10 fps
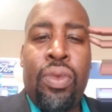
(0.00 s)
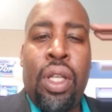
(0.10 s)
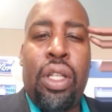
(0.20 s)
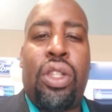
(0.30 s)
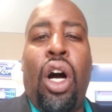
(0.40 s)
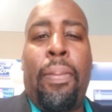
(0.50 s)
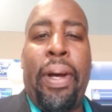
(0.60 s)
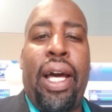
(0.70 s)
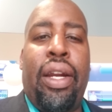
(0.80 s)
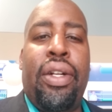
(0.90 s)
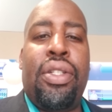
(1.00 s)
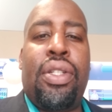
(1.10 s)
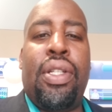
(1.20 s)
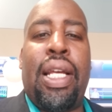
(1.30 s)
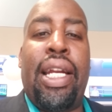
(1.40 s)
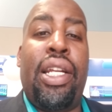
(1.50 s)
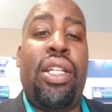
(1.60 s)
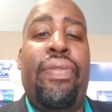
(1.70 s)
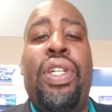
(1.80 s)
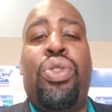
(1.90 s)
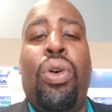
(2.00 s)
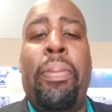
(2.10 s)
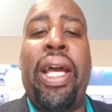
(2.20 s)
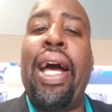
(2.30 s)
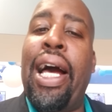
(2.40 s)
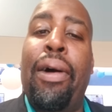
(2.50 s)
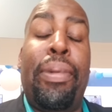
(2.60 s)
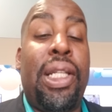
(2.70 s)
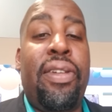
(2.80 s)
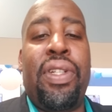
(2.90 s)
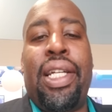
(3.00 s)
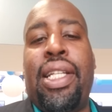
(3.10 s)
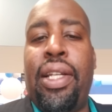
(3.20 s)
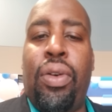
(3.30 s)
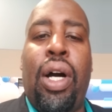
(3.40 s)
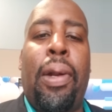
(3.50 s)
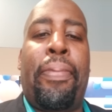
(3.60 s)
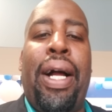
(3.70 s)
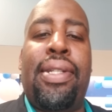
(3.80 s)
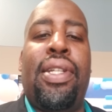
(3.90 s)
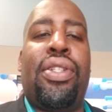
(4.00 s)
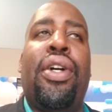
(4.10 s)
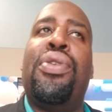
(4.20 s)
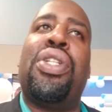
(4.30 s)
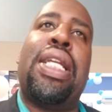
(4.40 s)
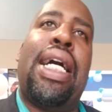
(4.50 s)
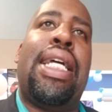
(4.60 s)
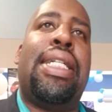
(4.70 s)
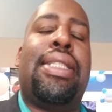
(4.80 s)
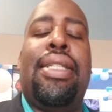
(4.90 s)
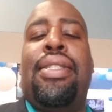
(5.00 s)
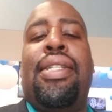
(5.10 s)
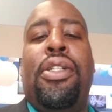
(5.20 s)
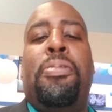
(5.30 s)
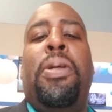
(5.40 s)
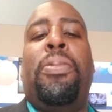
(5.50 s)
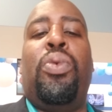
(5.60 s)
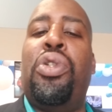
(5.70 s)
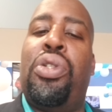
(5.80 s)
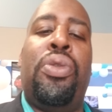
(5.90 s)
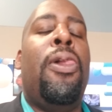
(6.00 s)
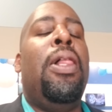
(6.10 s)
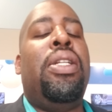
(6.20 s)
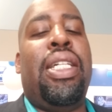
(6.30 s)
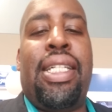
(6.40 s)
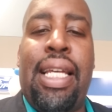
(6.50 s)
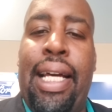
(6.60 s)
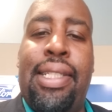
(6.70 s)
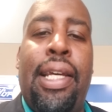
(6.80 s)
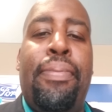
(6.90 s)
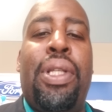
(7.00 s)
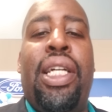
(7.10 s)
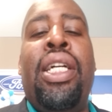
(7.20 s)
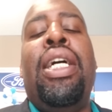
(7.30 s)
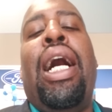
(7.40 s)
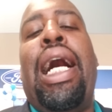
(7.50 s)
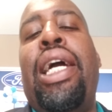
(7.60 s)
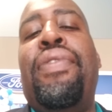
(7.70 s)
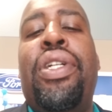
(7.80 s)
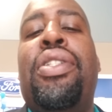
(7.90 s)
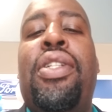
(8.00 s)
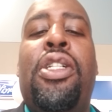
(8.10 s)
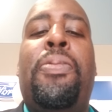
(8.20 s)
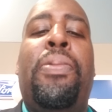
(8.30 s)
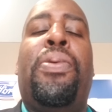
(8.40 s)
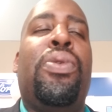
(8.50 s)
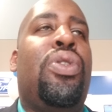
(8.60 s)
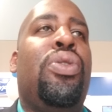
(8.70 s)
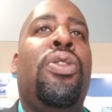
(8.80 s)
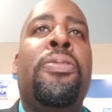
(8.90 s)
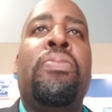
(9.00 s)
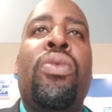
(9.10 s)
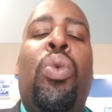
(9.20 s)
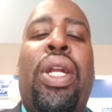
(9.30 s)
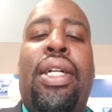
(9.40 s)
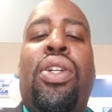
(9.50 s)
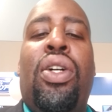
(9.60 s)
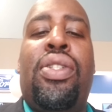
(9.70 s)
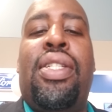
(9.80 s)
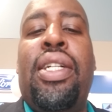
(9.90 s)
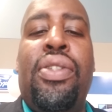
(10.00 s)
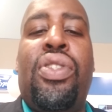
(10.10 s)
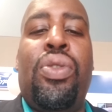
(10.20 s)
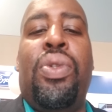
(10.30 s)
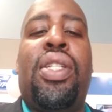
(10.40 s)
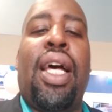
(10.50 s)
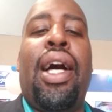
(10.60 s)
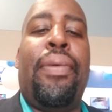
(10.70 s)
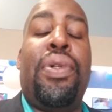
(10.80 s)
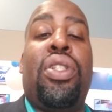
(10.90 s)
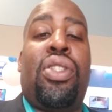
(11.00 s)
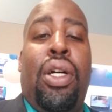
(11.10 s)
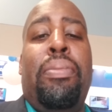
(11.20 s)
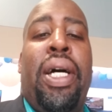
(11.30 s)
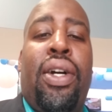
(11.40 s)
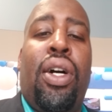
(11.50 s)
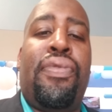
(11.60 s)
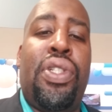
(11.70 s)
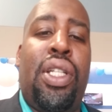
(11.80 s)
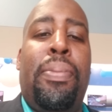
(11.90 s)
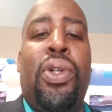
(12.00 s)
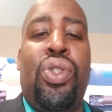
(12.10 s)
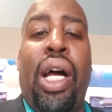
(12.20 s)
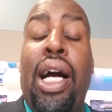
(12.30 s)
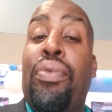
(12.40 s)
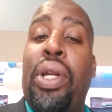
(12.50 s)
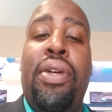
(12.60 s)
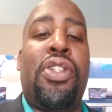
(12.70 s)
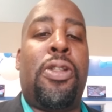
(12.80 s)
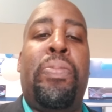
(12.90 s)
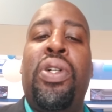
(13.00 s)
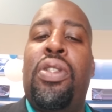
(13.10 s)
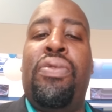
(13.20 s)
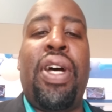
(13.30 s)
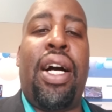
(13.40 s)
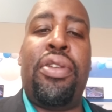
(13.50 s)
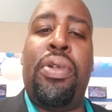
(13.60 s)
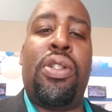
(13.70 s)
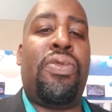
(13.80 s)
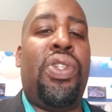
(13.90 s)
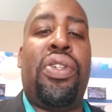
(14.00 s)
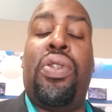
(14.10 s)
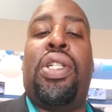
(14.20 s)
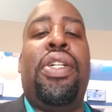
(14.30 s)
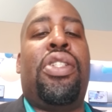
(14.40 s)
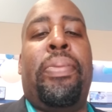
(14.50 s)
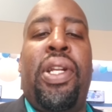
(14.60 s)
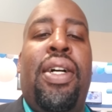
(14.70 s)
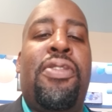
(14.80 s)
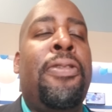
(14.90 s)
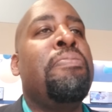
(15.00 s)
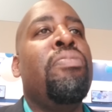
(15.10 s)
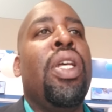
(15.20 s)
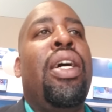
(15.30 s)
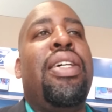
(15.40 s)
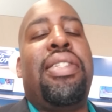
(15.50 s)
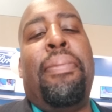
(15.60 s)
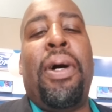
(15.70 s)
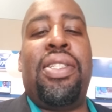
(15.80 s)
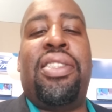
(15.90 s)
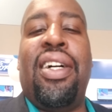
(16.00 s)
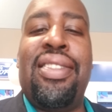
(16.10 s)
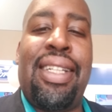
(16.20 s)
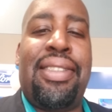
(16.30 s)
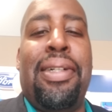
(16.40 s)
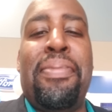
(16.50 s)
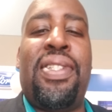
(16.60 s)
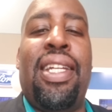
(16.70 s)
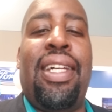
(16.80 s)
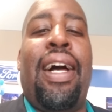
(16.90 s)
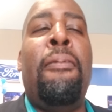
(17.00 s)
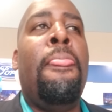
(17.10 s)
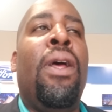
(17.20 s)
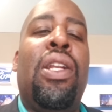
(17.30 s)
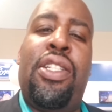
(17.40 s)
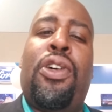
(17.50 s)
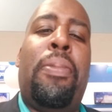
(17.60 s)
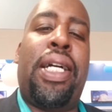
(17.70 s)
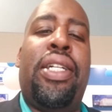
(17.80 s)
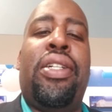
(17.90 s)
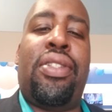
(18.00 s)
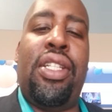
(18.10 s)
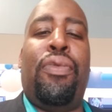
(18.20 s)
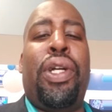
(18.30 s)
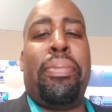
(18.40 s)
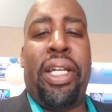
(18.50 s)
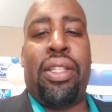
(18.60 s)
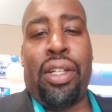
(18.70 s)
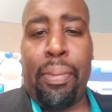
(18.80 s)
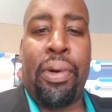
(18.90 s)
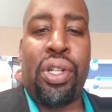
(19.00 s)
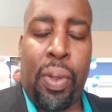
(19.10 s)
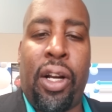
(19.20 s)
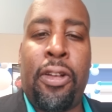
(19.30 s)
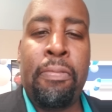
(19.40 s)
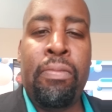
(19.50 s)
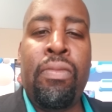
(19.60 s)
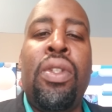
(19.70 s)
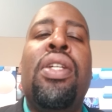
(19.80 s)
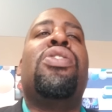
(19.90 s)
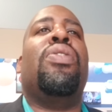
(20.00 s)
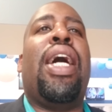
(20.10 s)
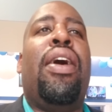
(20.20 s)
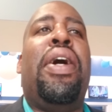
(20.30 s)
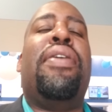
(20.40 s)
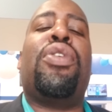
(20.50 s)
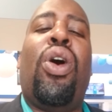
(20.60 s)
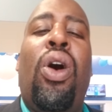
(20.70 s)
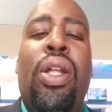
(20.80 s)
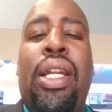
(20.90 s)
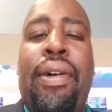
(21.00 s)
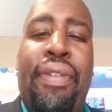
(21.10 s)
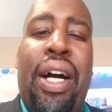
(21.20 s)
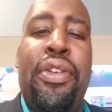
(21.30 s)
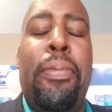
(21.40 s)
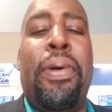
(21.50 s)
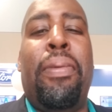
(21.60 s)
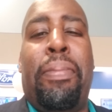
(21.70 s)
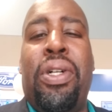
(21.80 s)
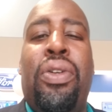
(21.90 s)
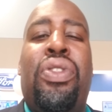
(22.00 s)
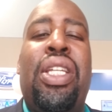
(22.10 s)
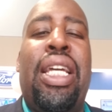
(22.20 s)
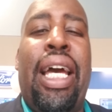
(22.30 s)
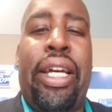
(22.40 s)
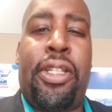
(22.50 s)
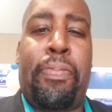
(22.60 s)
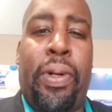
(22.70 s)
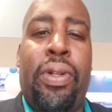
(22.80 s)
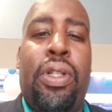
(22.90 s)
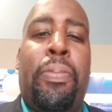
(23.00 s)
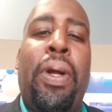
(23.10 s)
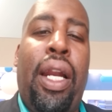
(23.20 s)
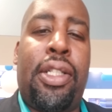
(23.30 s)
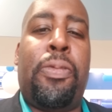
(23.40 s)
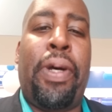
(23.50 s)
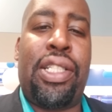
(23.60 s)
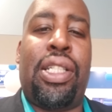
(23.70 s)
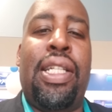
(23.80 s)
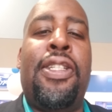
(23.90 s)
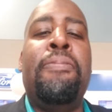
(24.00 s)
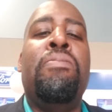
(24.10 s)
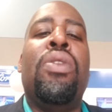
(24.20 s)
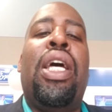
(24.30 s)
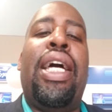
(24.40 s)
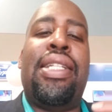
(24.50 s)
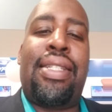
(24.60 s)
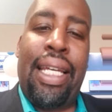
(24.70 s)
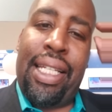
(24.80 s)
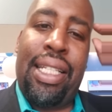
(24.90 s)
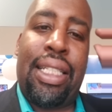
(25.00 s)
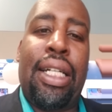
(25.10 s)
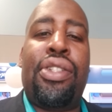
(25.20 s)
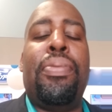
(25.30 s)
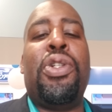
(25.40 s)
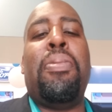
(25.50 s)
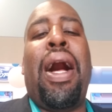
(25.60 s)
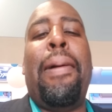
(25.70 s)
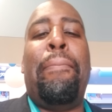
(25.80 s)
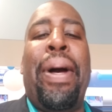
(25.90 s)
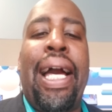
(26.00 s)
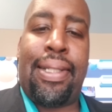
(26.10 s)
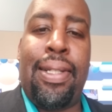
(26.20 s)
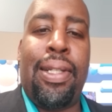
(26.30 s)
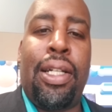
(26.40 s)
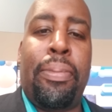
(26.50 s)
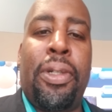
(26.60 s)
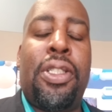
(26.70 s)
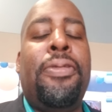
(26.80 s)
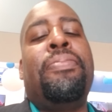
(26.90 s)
the thought patterns that an individual may have, believing that they know how the process goes, and 9 out of 10 salespeople will do the exact same thing. I even hear salespeople do what I call sales suicide, which is come back off a demo drive where they've just built the value in this vehicle, the customer loves it, and they step out the car and say something silly like, let's go back in here and see if we can make the numbers work. So now, after all of that value being built, the expert, the product specialist, it's taking the customer's mind back to the numbers